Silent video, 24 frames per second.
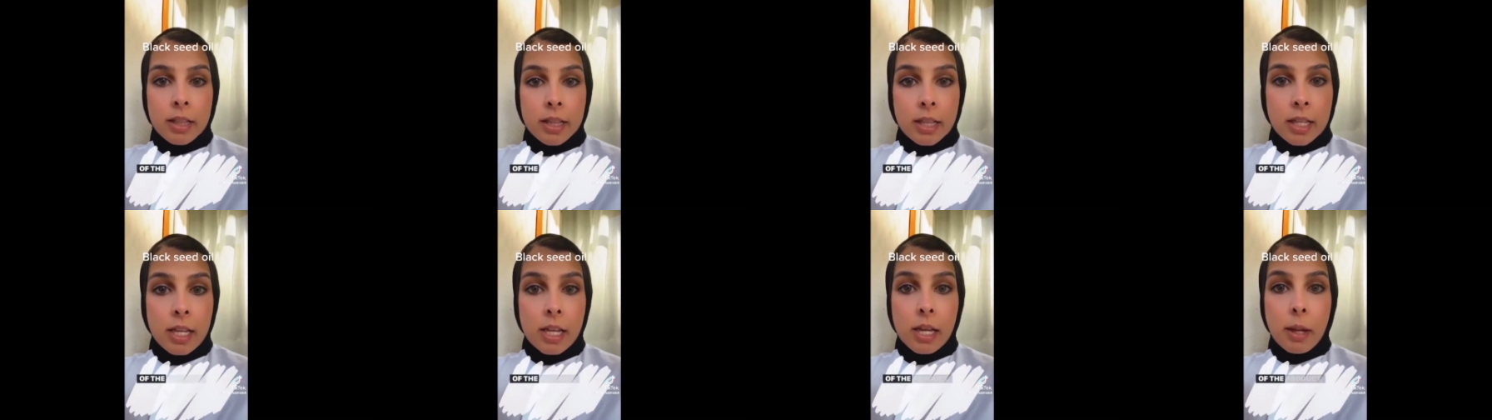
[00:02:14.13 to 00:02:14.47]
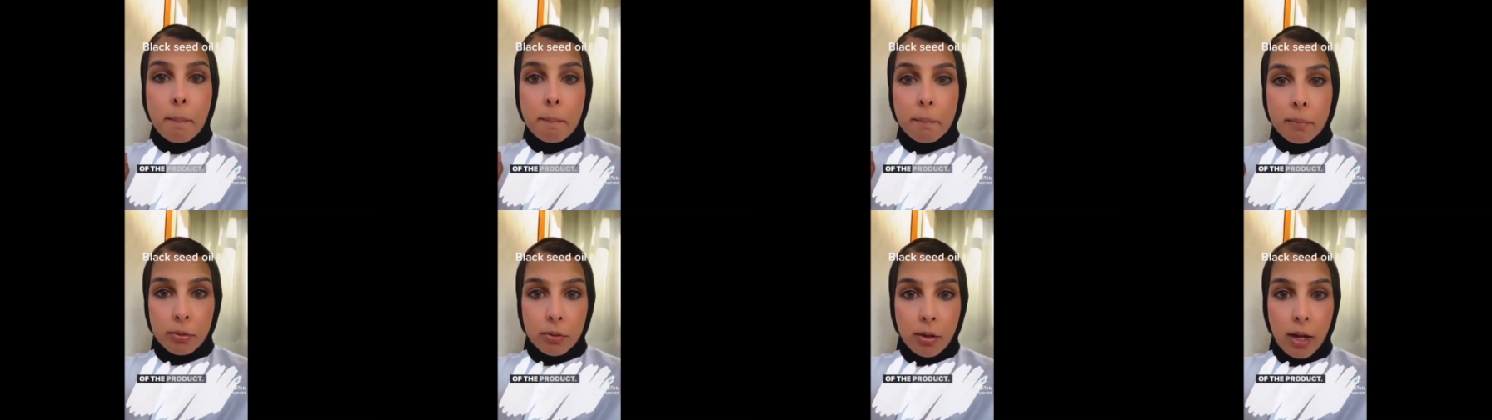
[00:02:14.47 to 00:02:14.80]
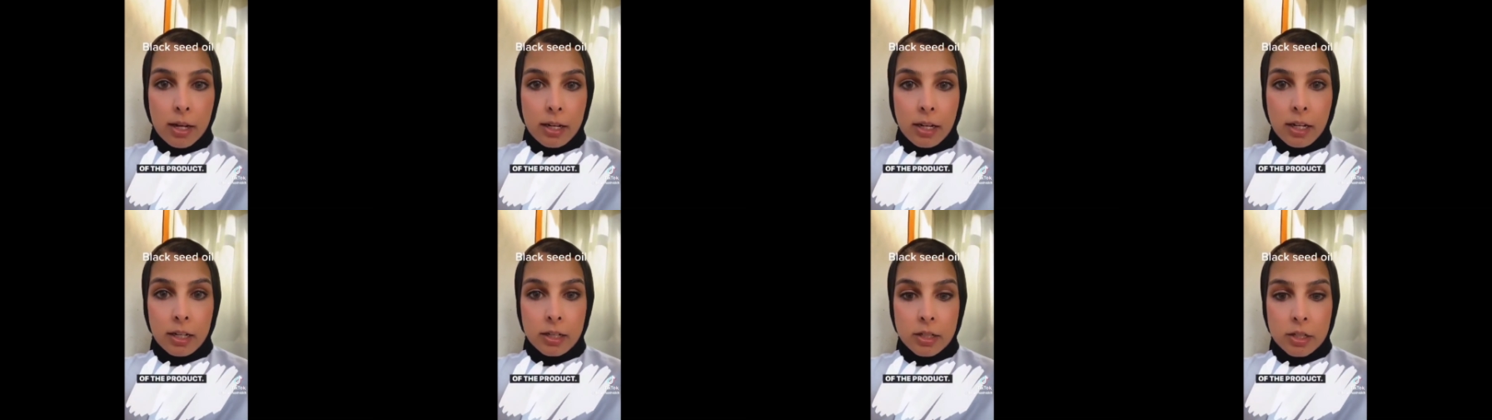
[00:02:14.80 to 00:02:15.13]
the
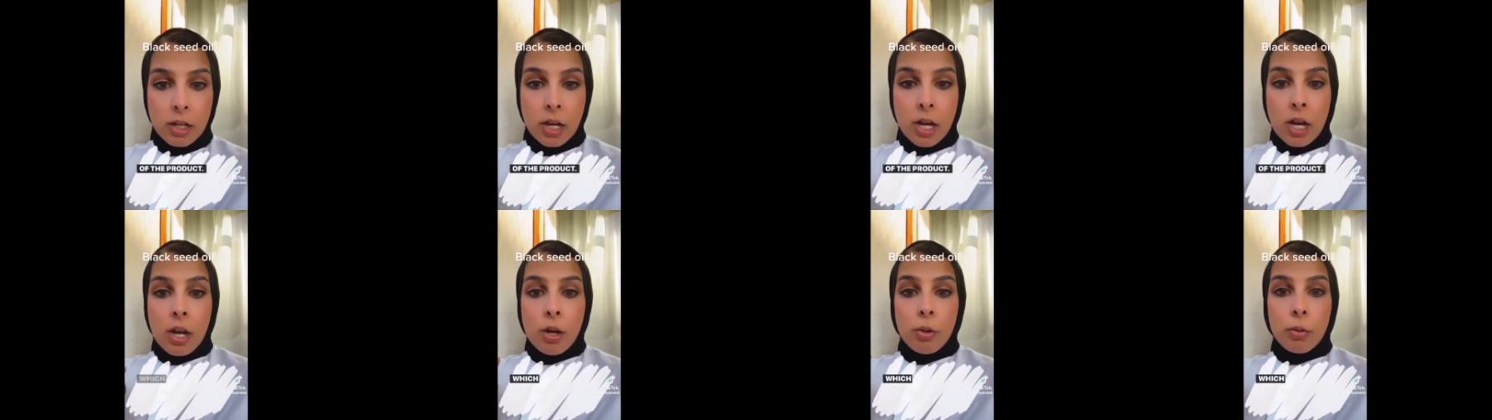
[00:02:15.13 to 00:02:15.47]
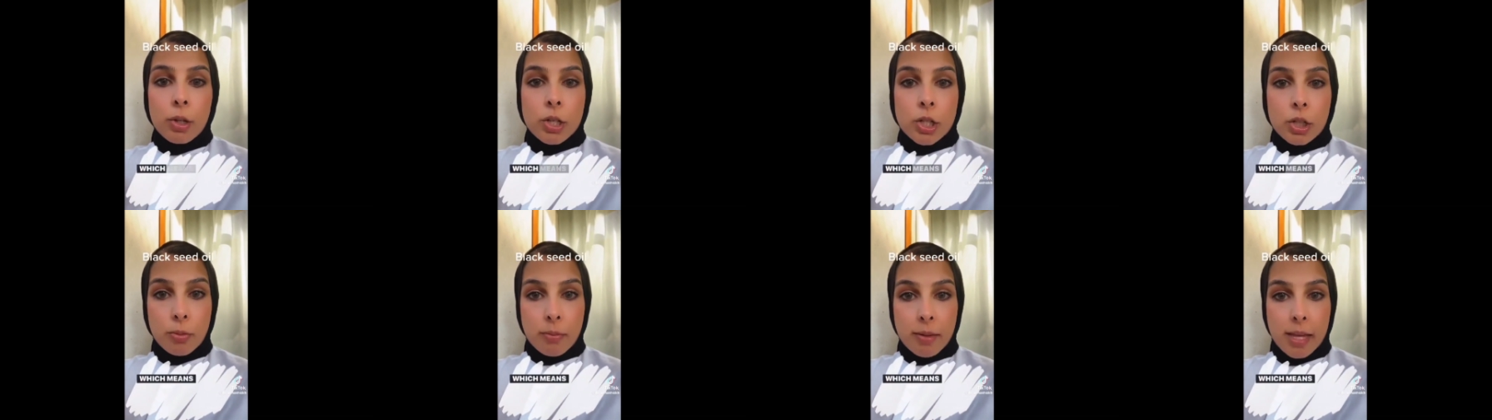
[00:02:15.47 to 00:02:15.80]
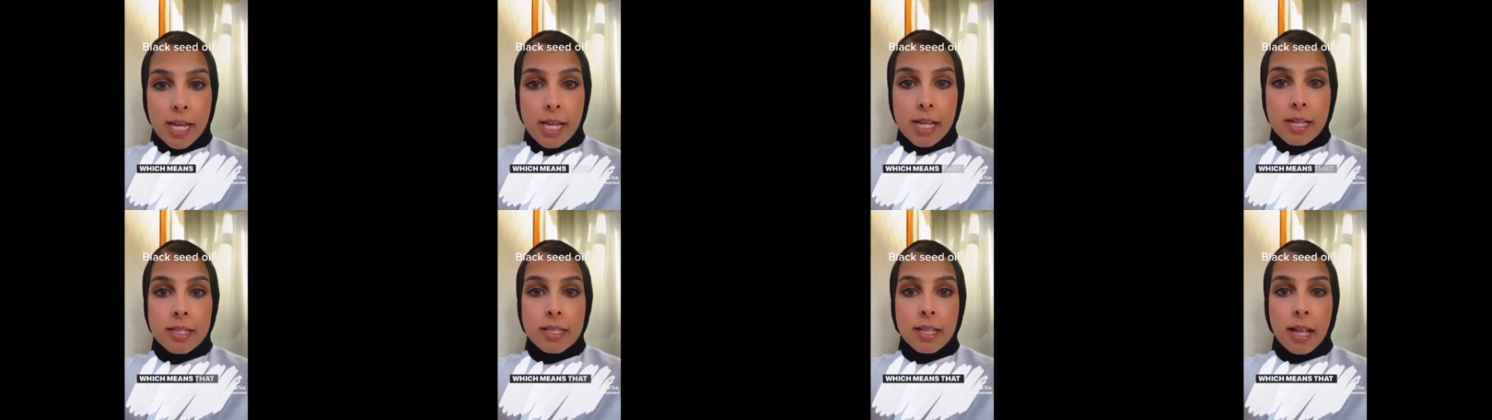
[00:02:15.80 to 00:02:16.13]
product, which
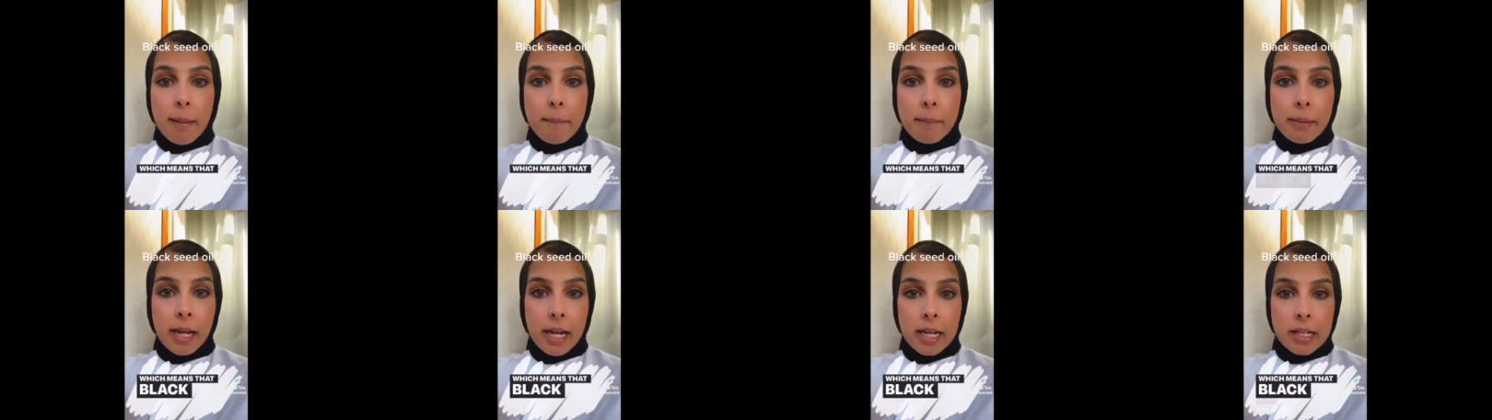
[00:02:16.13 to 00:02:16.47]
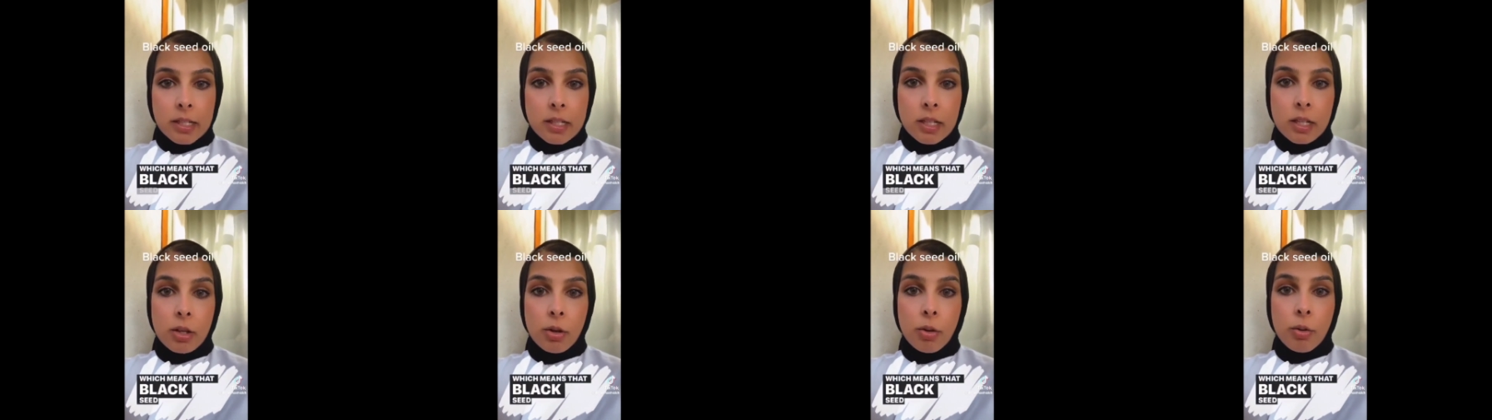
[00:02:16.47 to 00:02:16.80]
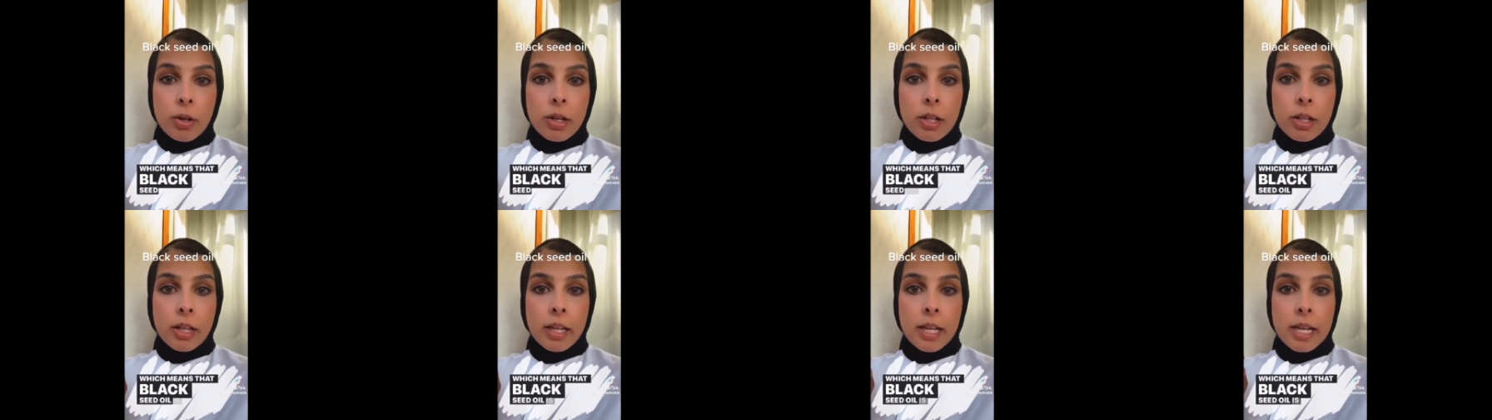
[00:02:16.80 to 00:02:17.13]
means that black seed
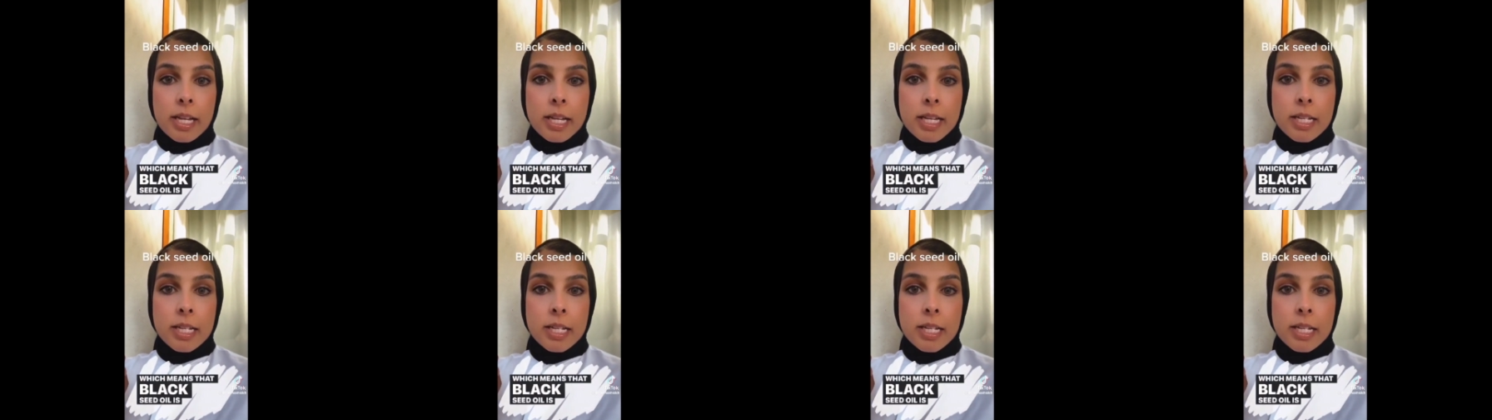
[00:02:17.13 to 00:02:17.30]
oil